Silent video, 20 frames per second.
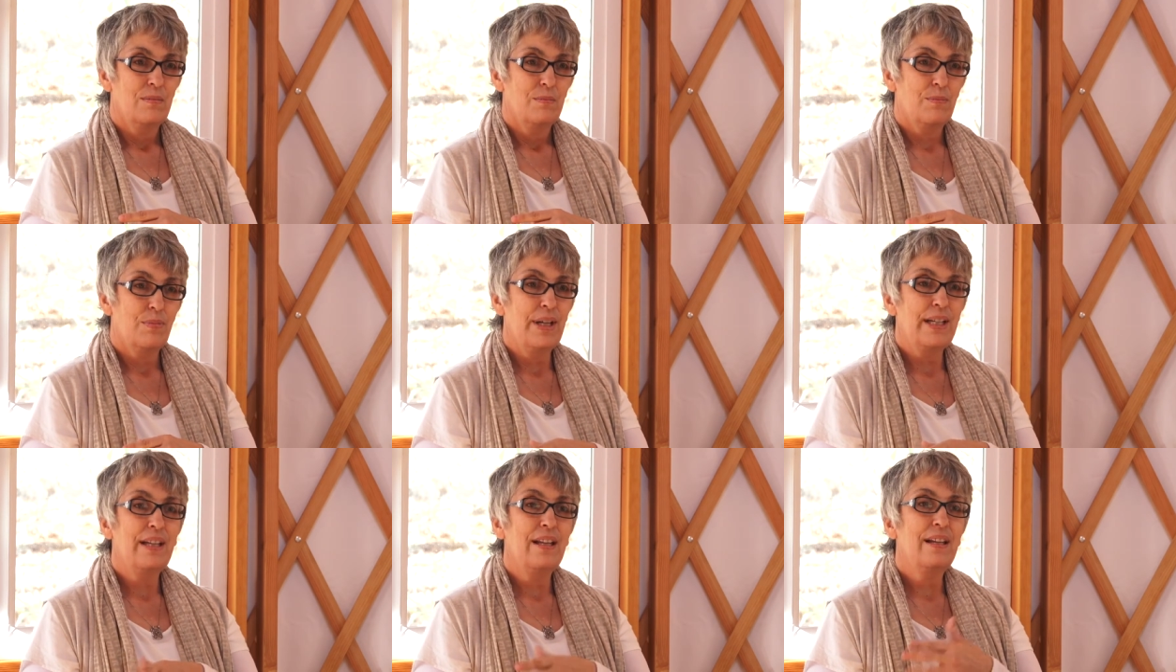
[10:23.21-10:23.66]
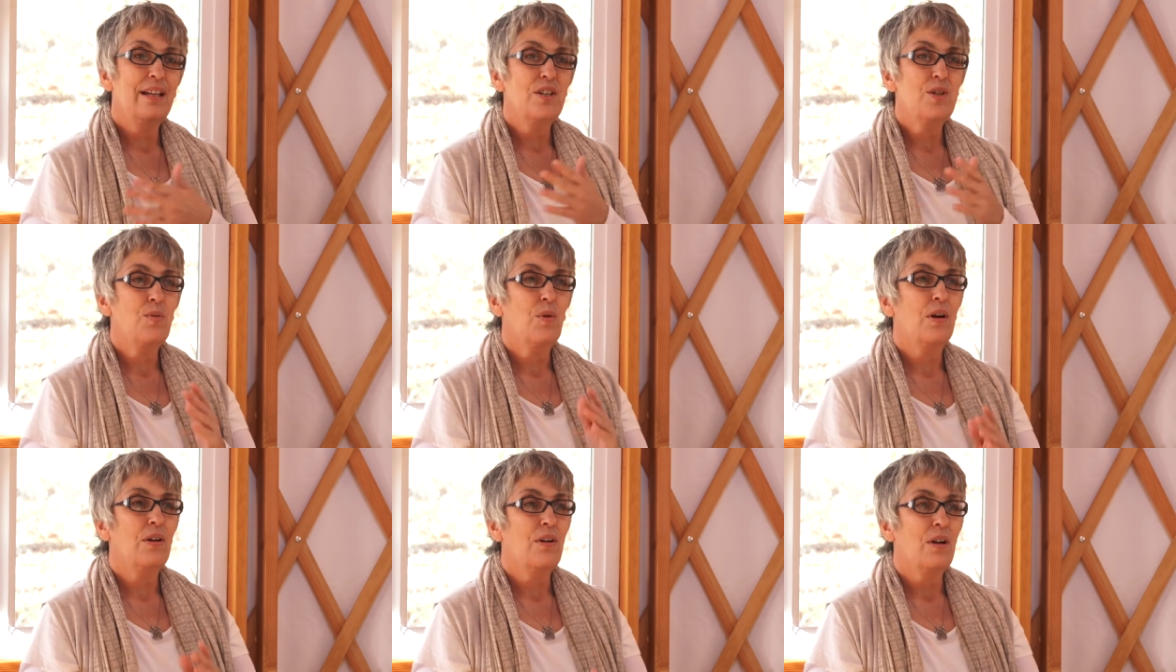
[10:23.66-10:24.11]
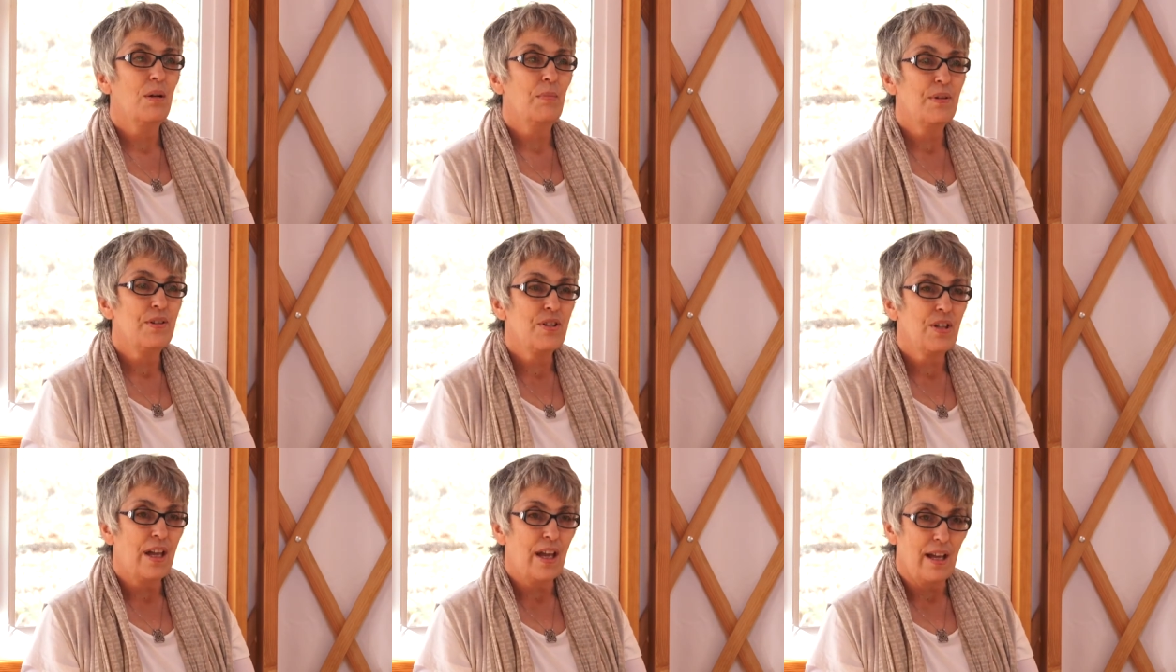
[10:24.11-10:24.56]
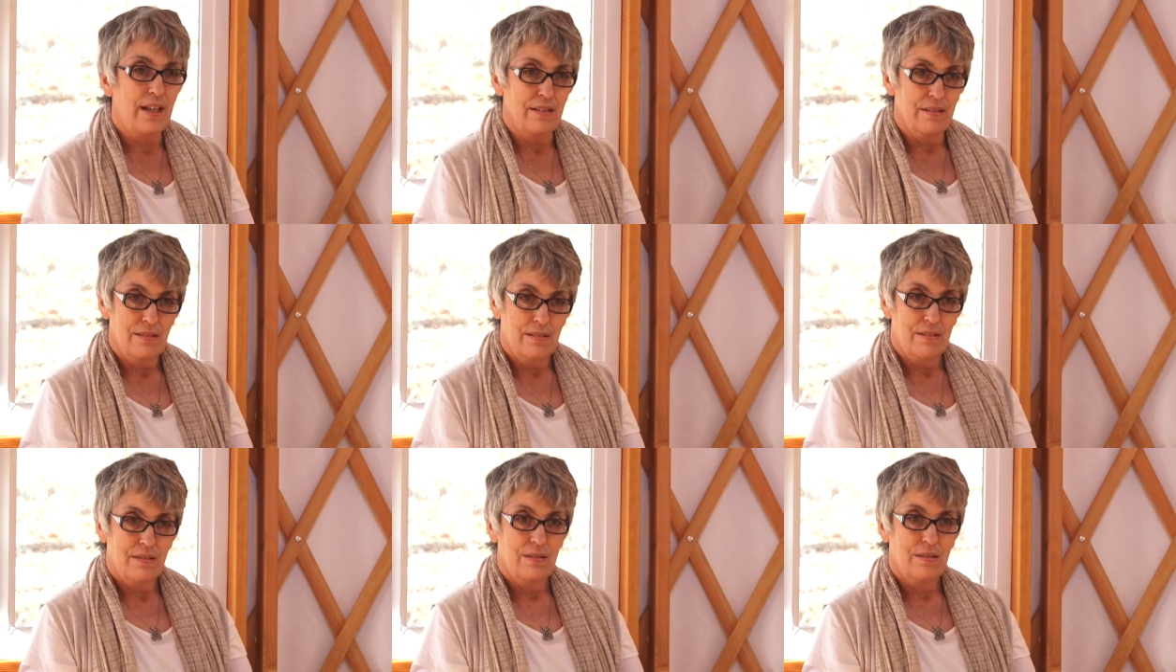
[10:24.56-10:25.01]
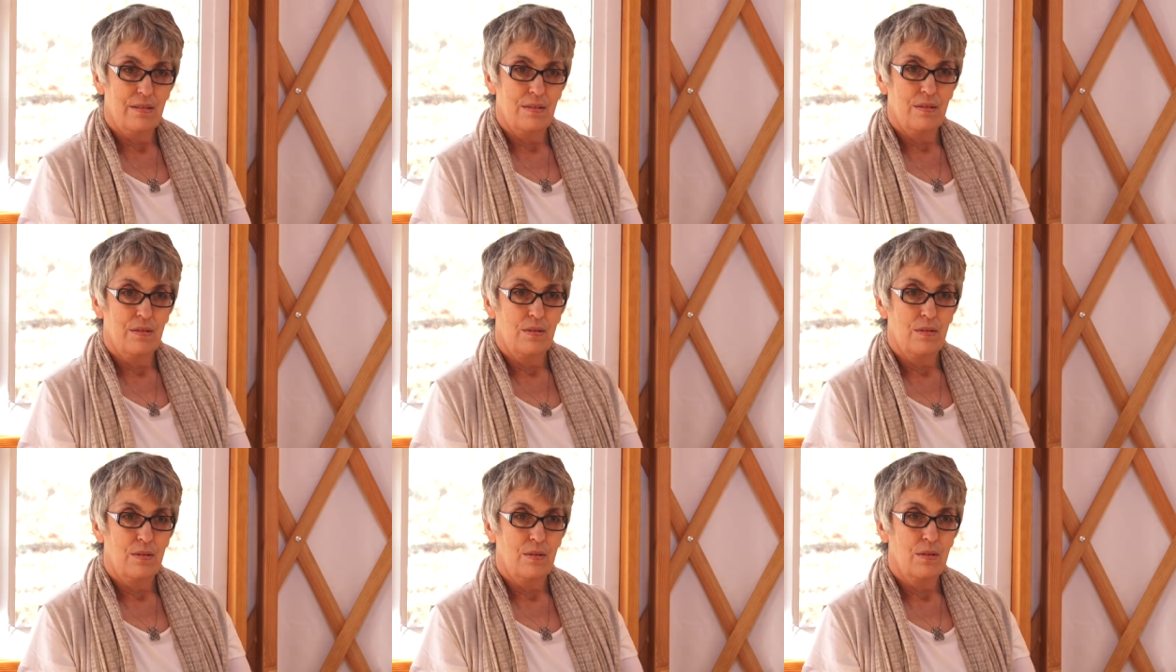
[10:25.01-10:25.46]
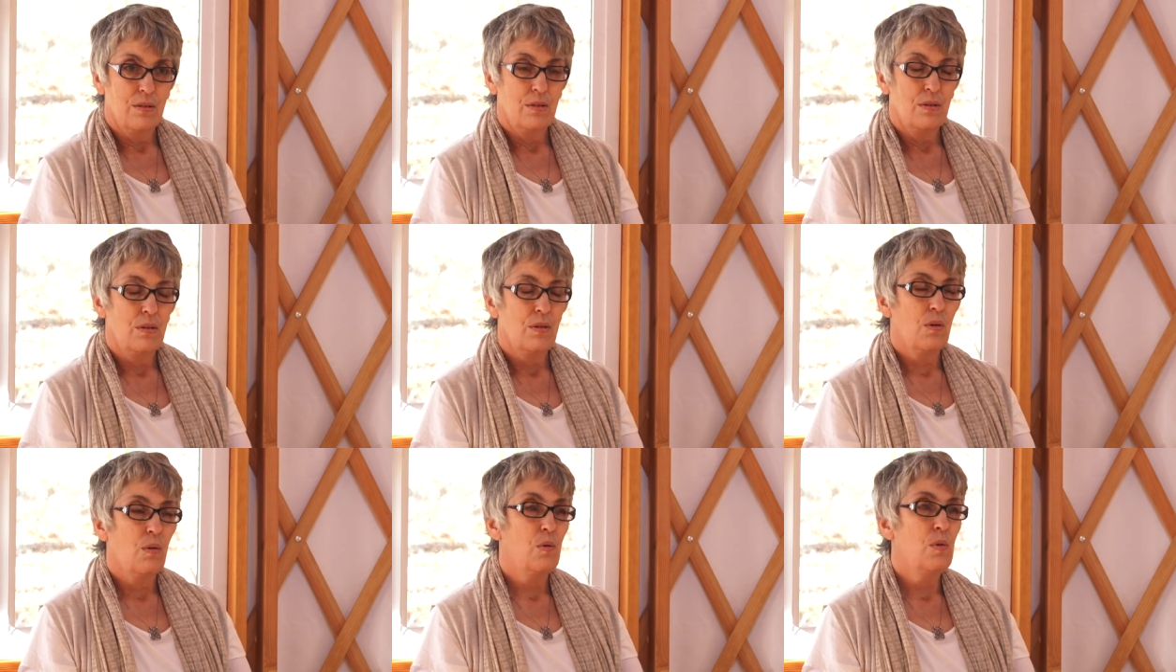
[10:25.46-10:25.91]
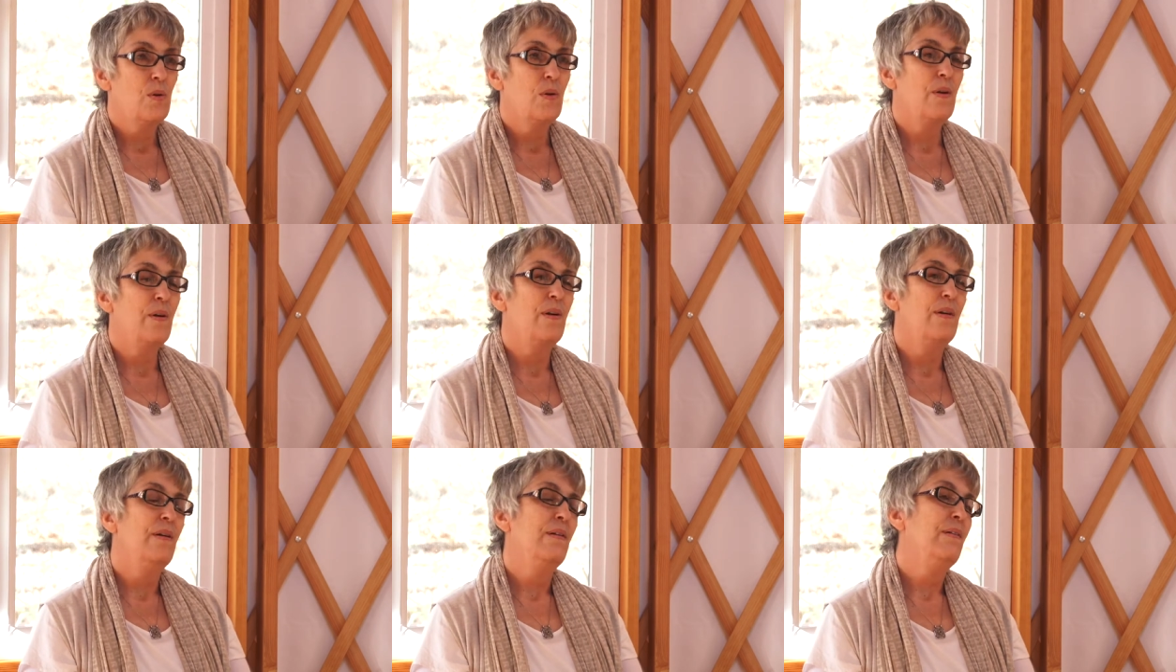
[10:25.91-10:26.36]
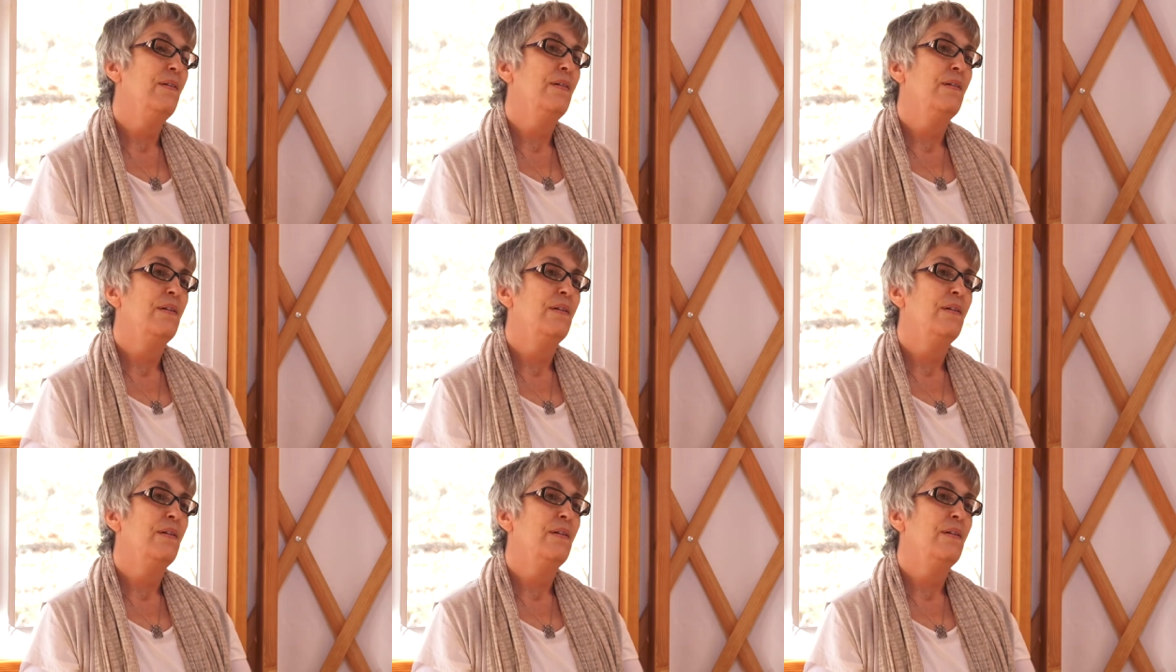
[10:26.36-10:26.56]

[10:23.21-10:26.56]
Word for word: breaking into our garbage can, or